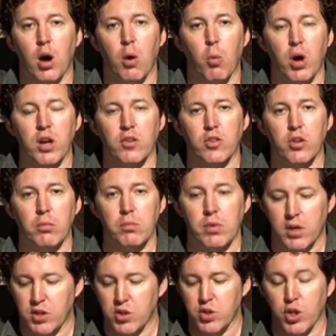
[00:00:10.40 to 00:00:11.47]
One of them
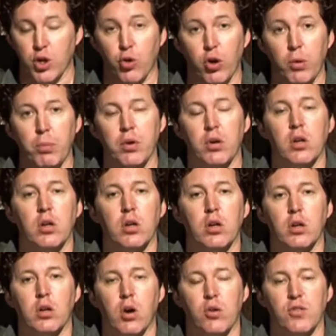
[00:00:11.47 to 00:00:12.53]
is the grip
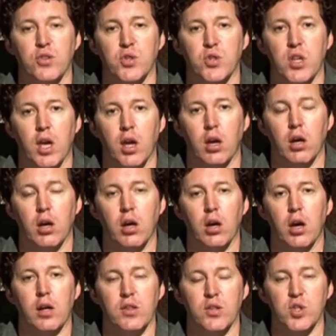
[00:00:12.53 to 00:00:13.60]
on the stick,
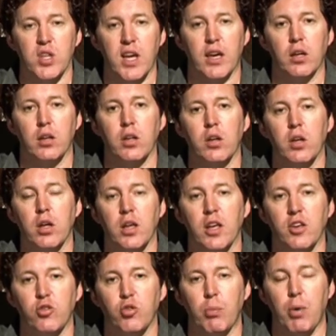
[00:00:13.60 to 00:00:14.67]
and the second
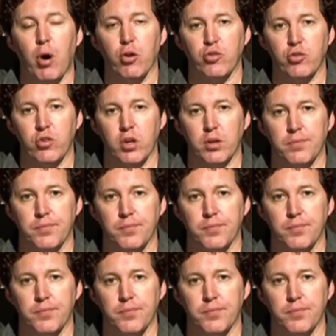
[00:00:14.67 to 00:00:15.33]
is your posture.